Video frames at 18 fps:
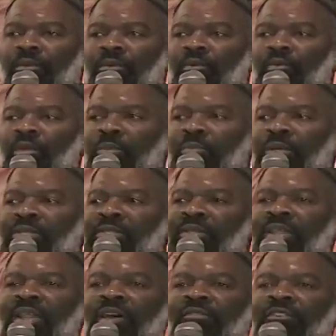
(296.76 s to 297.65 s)
we must
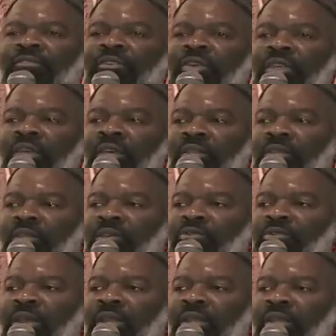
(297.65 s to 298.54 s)
never forget the
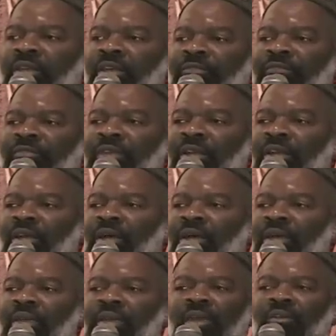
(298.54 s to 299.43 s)
great gift that
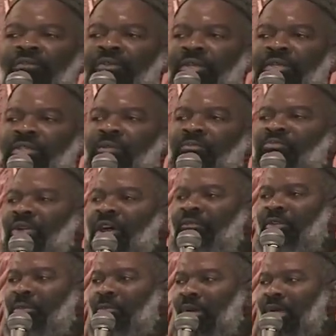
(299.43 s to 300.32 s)
Allah gave us in
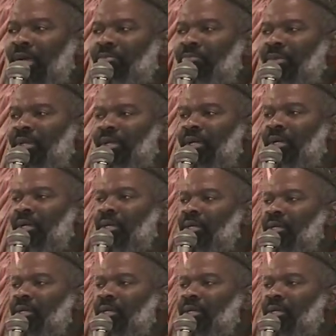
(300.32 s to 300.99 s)
Prophet Muhammad